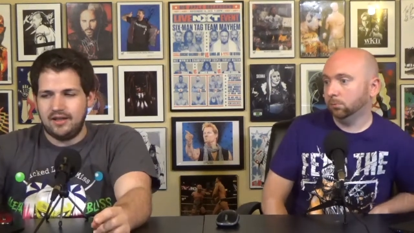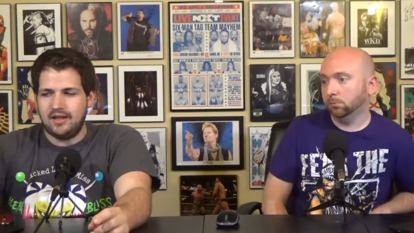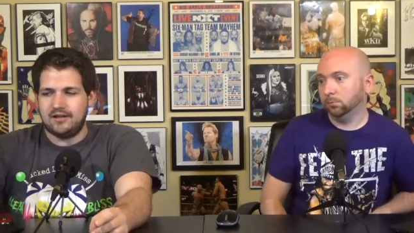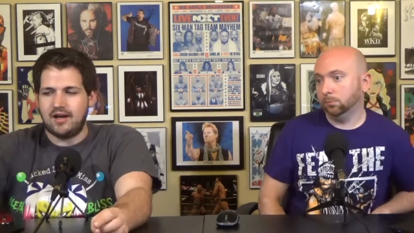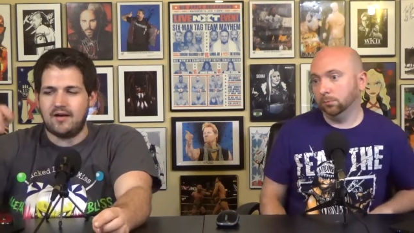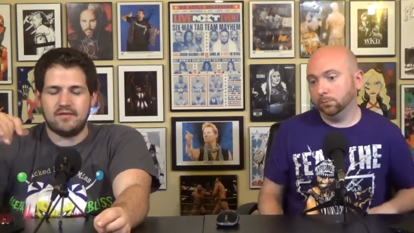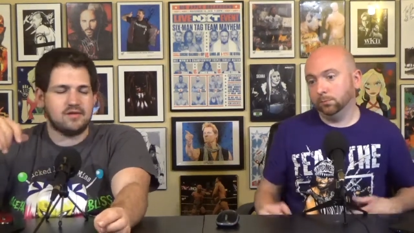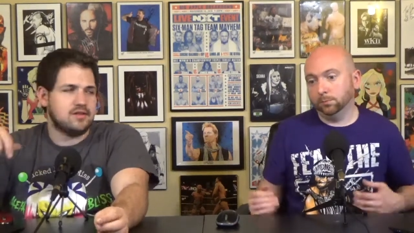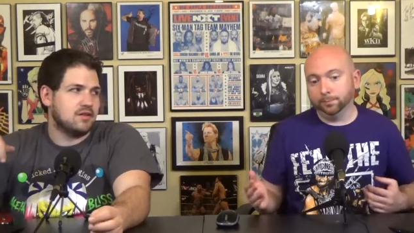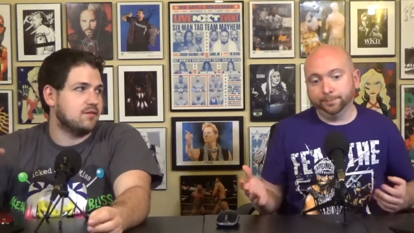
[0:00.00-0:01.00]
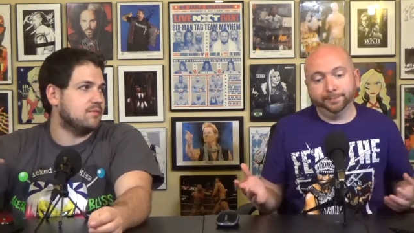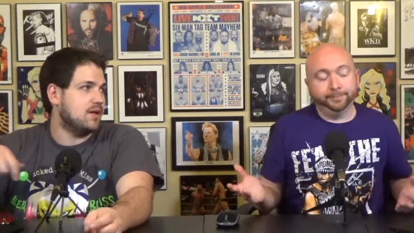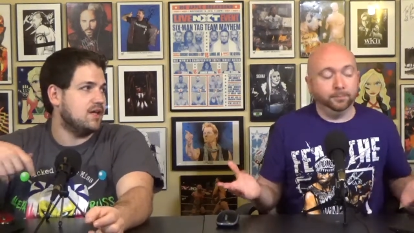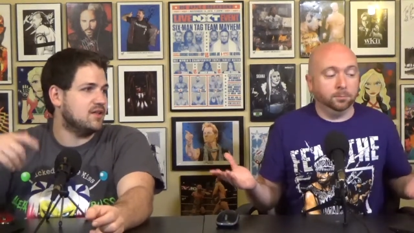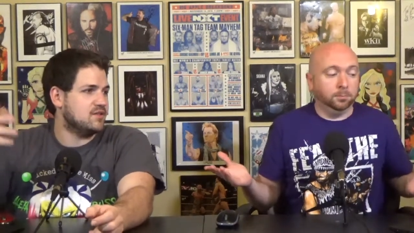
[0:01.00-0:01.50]
Speaker 1: that obviously
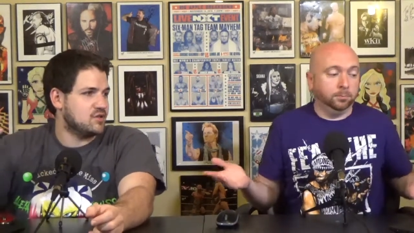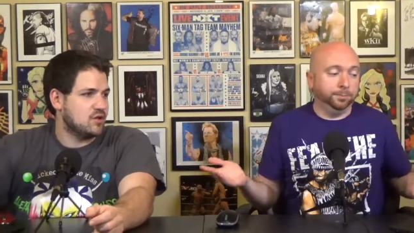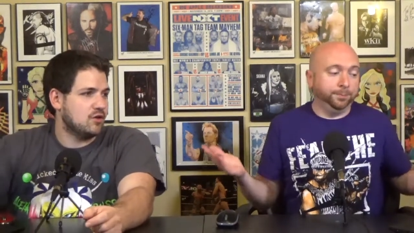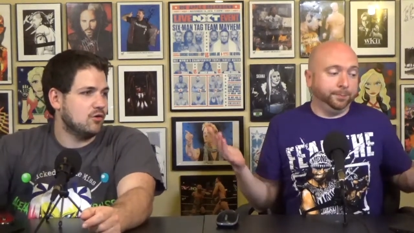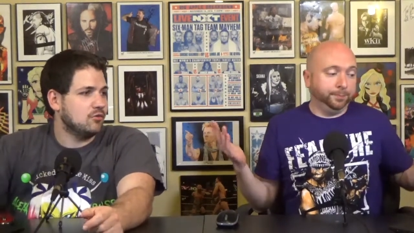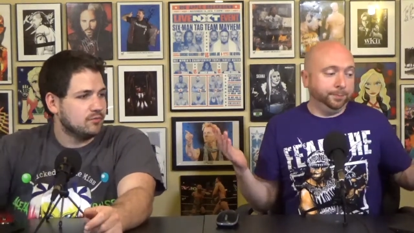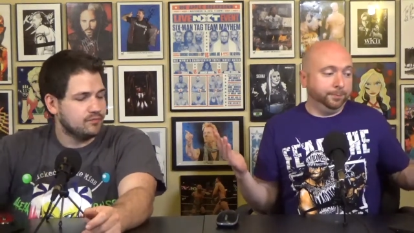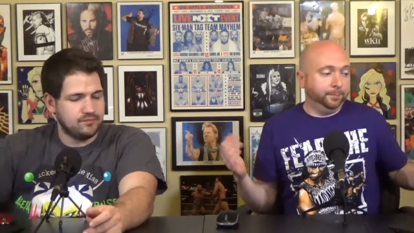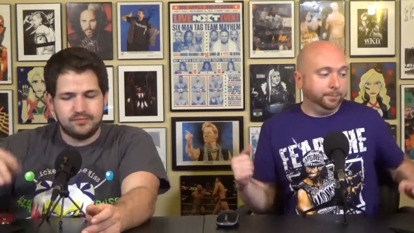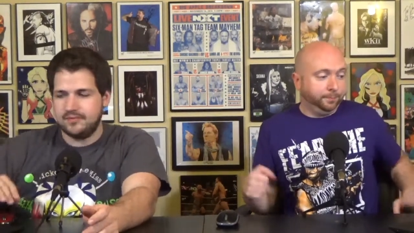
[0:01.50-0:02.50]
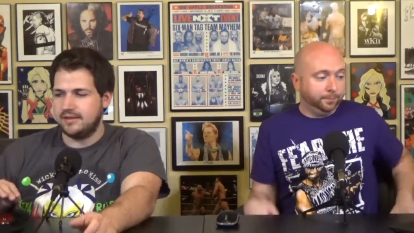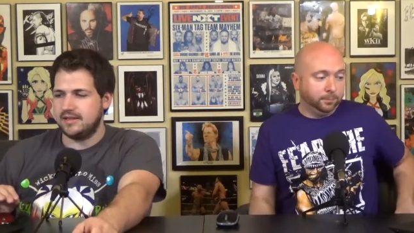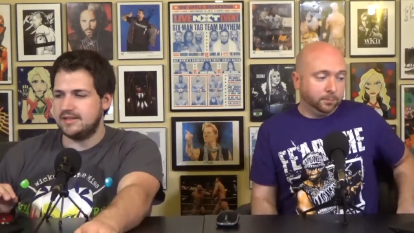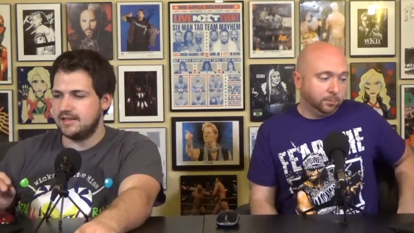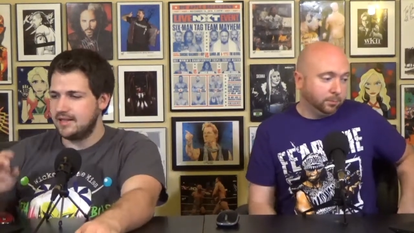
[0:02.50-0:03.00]
made it so
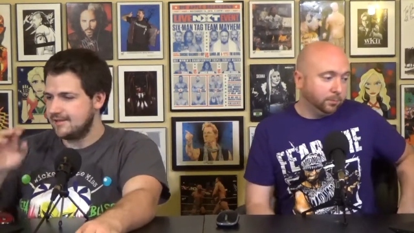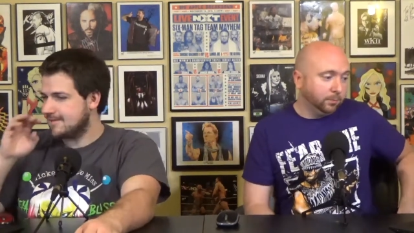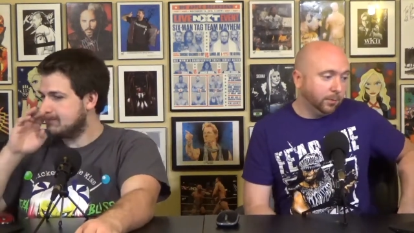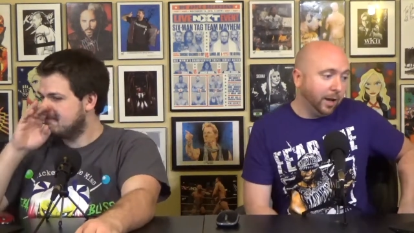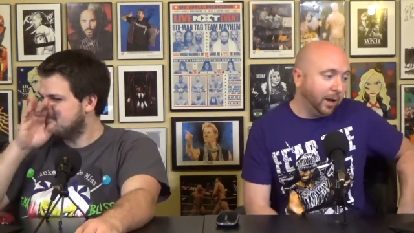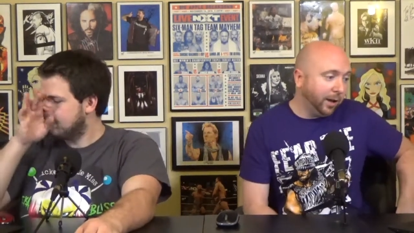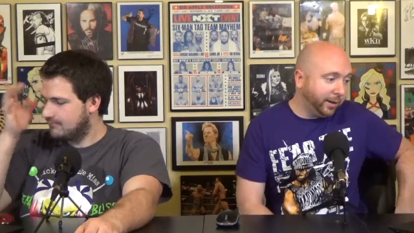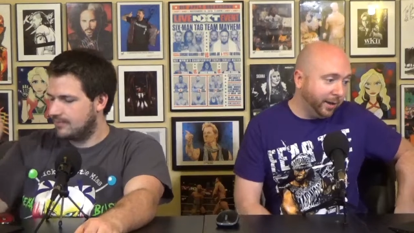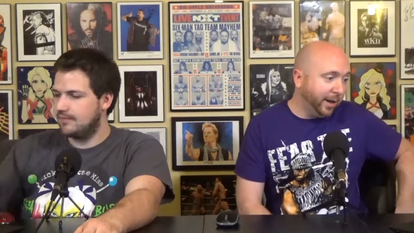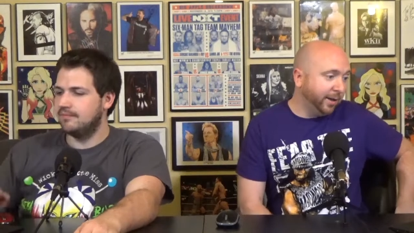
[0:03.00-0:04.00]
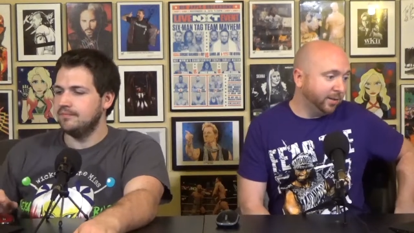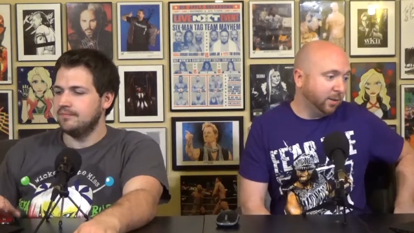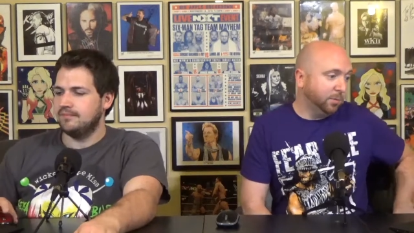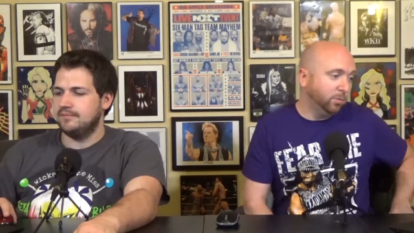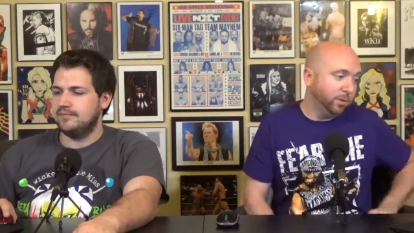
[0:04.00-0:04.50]
that's the case. I, I
Speaker 2: guess.
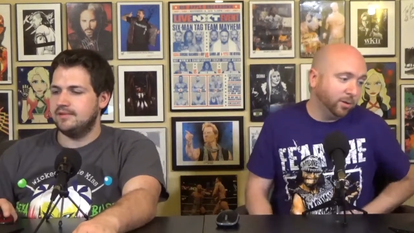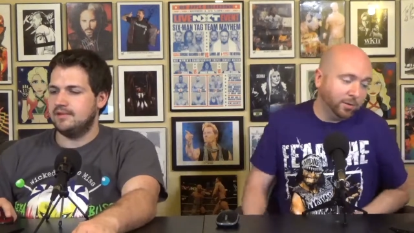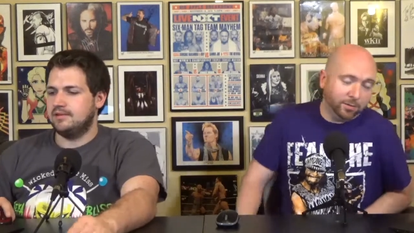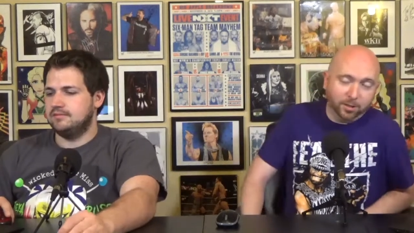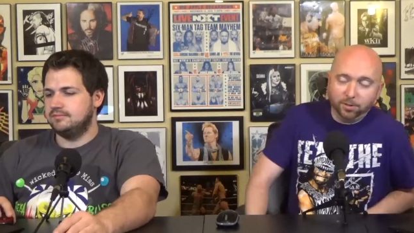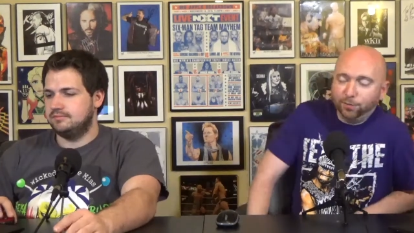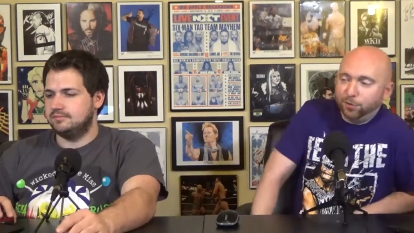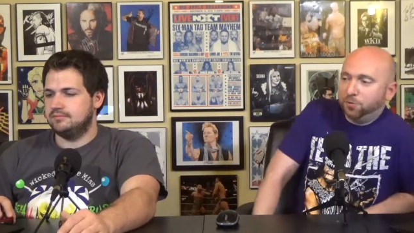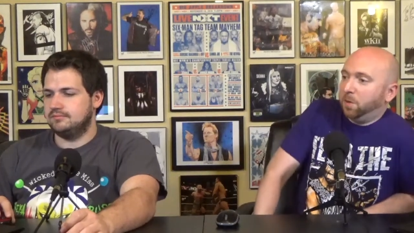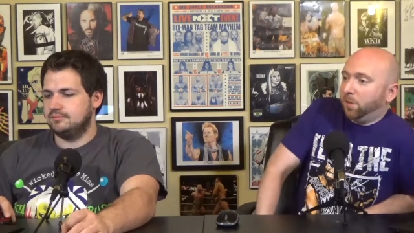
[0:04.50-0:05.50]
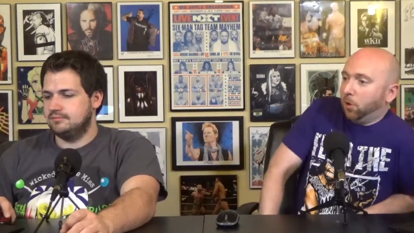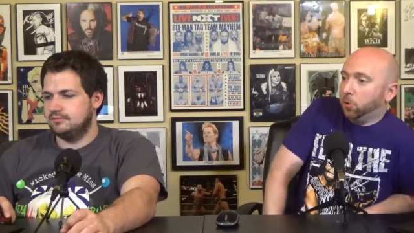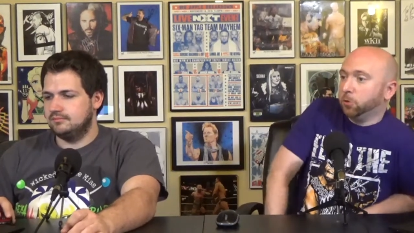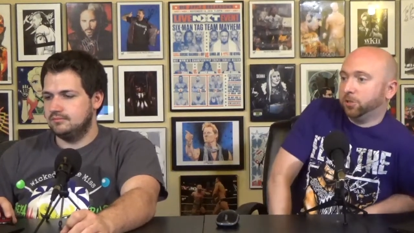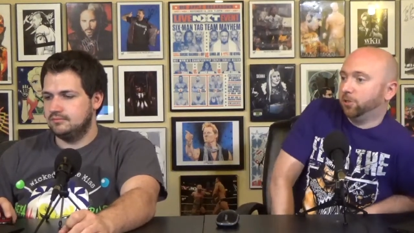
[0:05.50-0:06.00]
I mean, we could they could have just been the
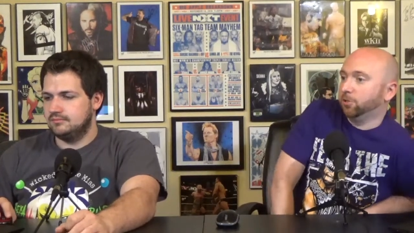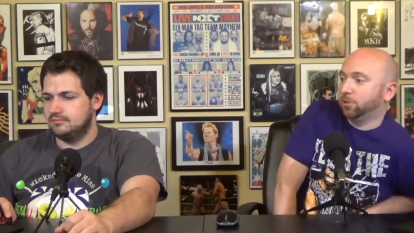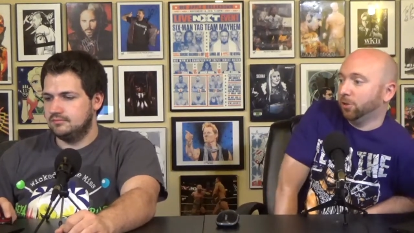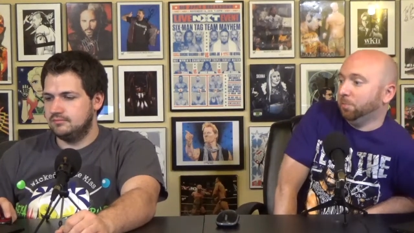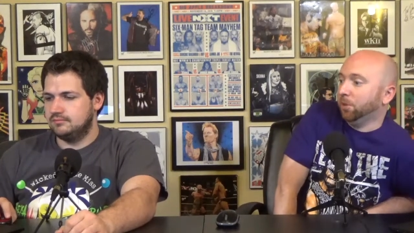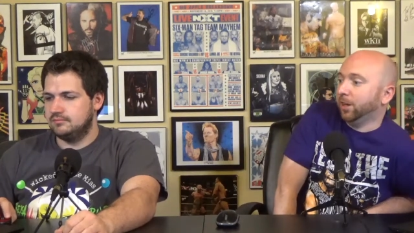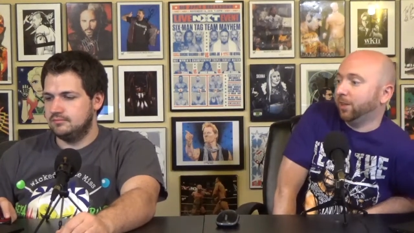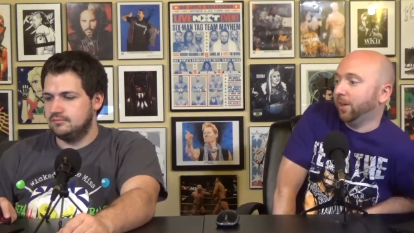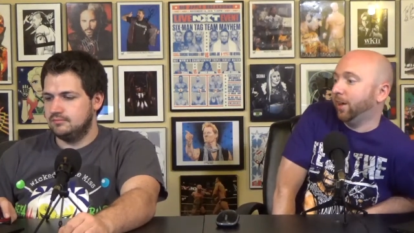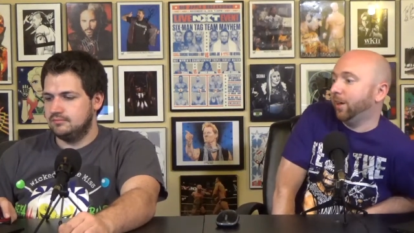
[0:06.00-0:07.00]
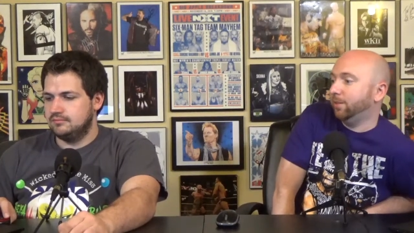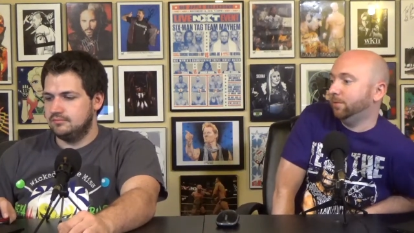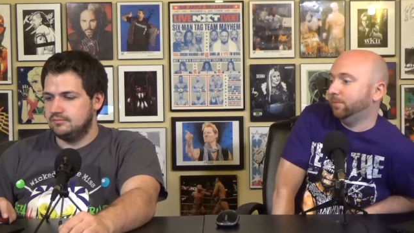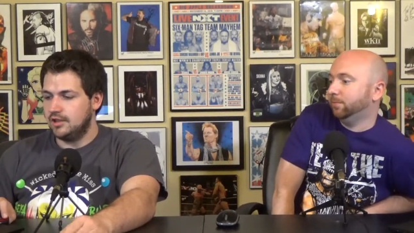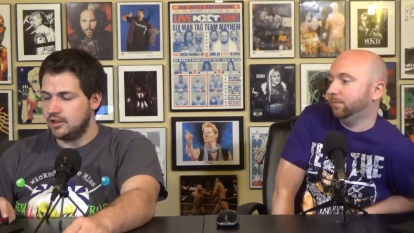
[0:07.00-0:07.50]
hosts or something like that.
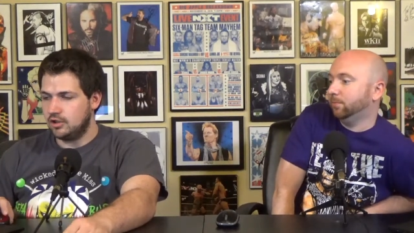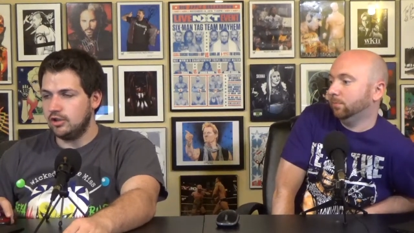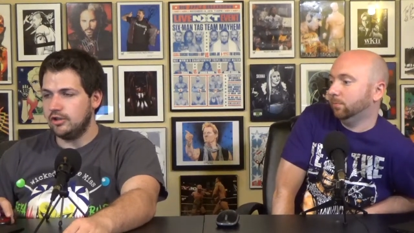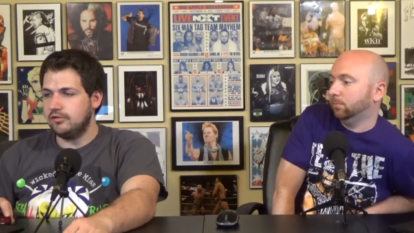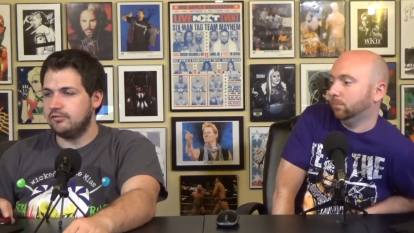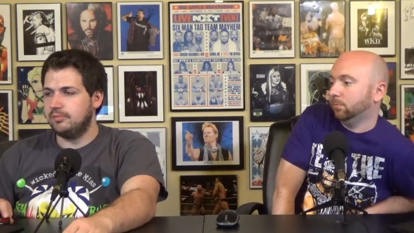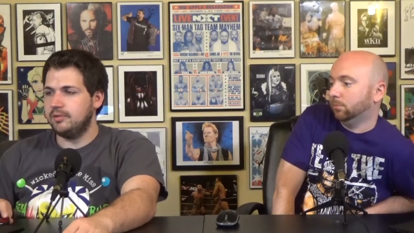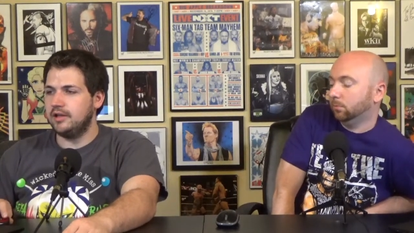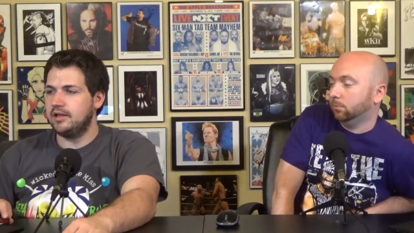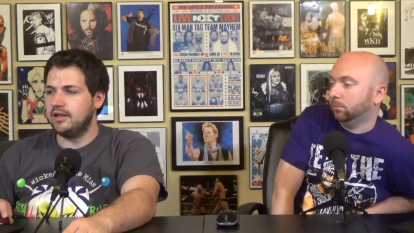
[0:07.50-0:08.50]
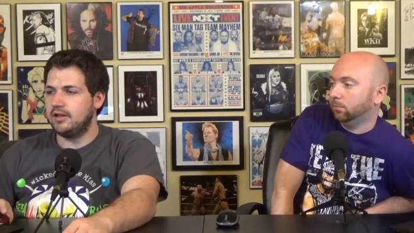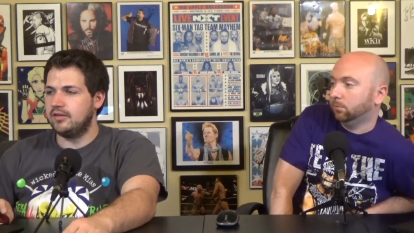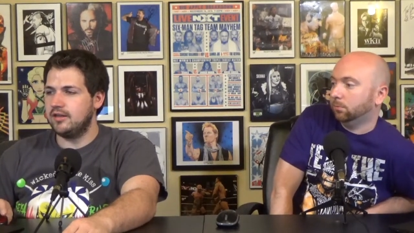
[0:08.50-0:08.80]
Speaker 1: They could have, but I